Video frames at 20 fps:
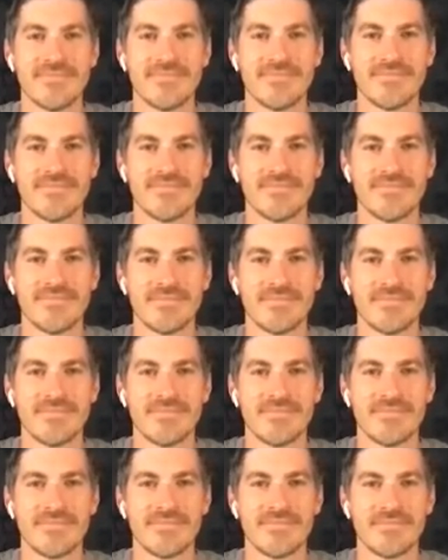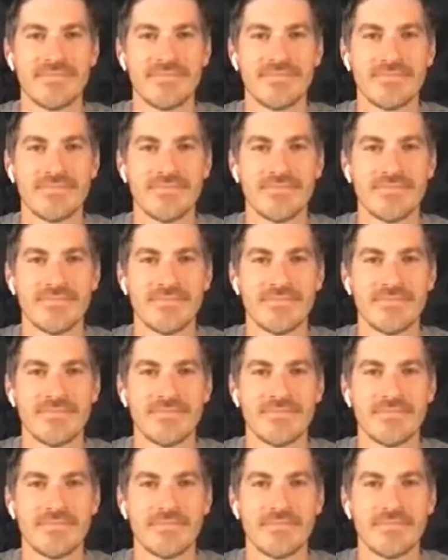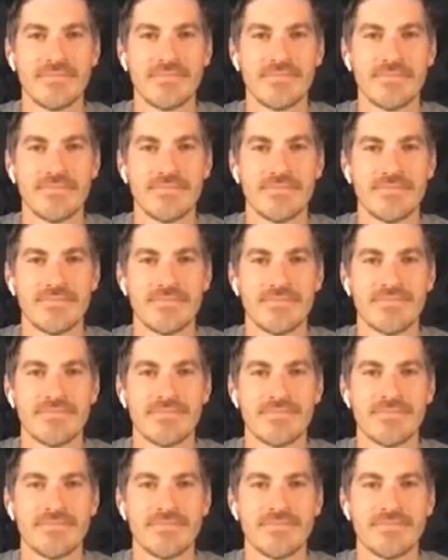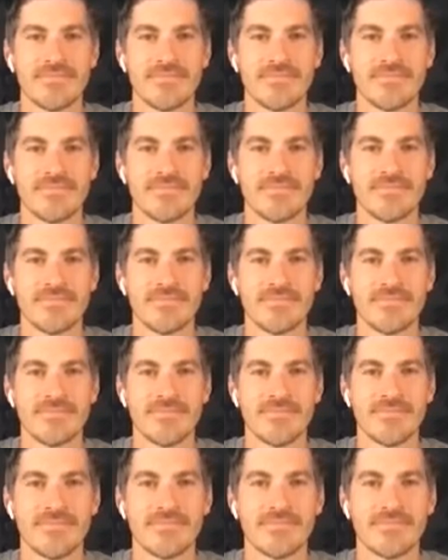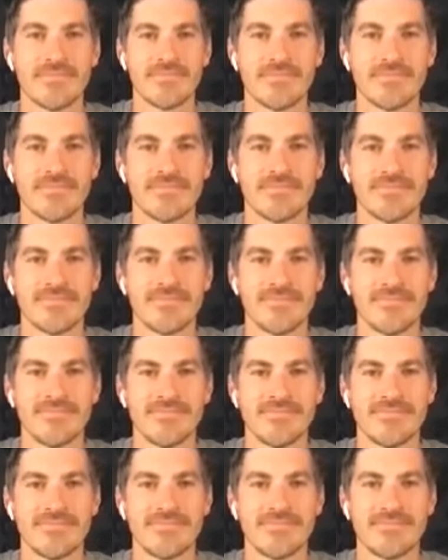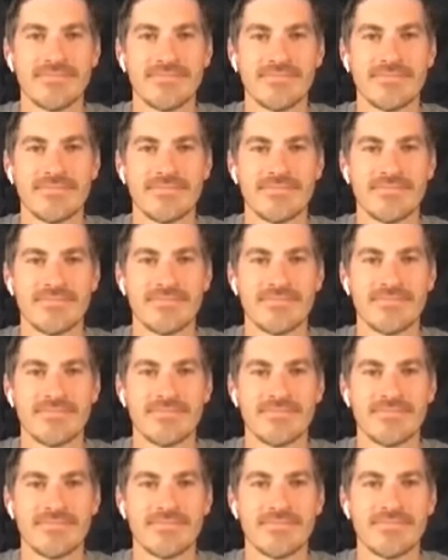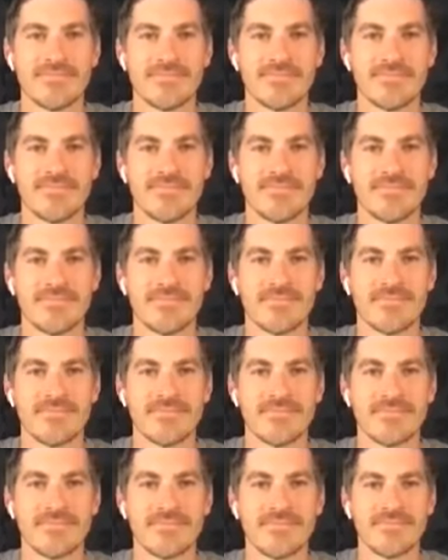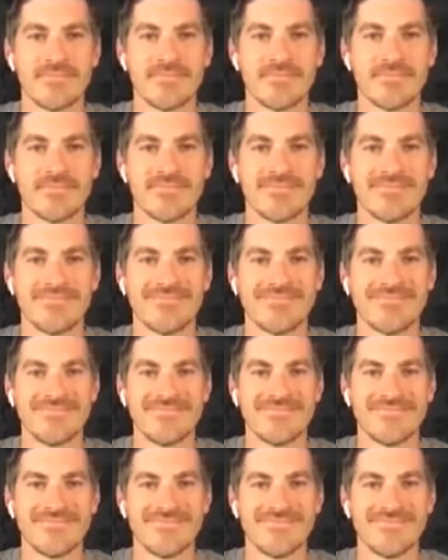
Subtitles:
No words are spoken by the person on screen.